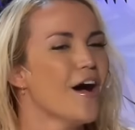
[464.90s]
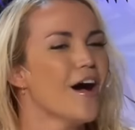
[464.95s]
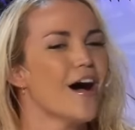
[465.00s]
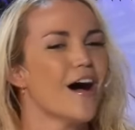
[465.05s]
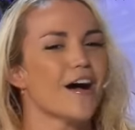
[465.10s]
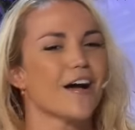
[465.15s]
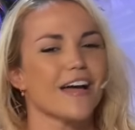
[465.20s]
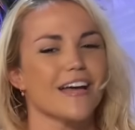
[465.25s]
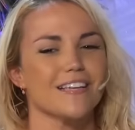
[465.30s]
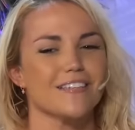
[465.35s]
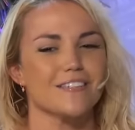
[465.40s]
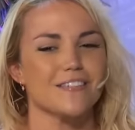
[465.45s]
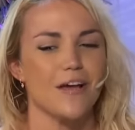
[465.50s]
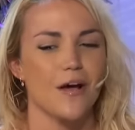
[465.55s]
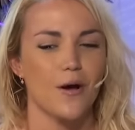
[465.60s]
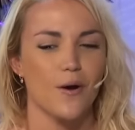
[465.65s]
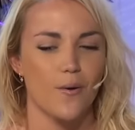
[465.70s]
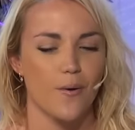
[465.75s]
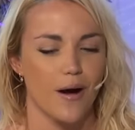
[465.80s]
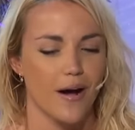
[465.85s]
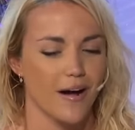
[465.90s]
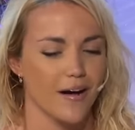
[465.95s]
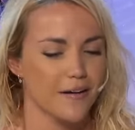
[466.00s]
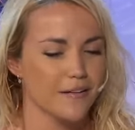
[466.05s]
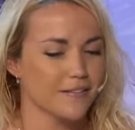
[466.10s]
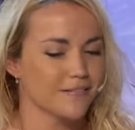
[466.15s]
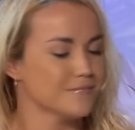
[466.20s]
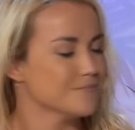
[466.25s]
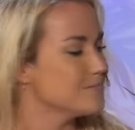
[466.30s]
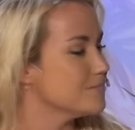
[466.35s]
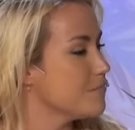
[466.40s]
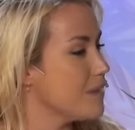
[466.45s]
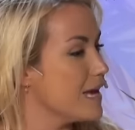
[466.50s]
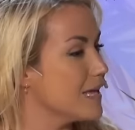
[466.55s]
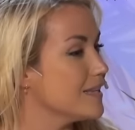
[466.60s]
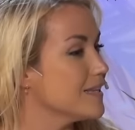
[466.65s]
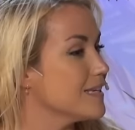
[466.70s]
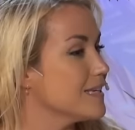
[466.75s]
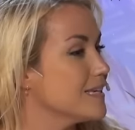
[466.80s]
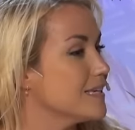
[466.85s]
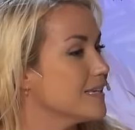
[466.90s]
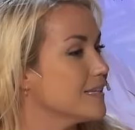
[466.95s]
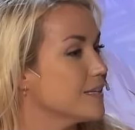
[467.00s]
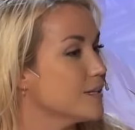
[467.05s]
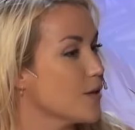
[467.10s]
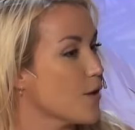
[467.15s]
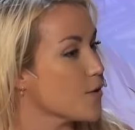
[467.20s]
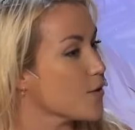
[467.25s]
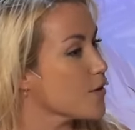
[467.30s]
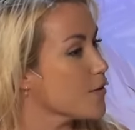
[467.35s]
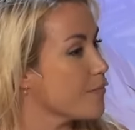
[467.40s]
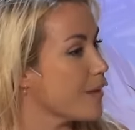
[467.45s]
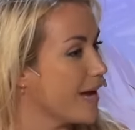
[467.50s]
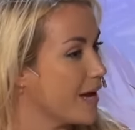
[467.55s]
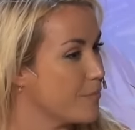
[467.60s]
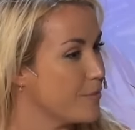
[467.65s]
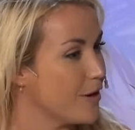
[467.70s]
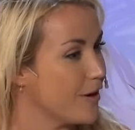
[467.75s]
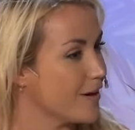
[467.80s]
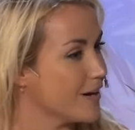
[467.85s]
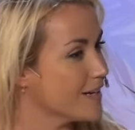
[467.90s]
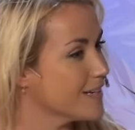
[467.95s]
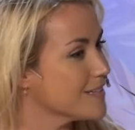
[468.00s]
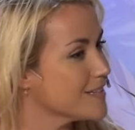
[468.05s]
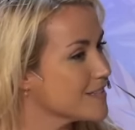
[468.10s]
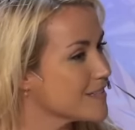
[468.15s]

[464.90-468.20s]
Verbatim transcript: okay, so uh, mainly local Miami artists?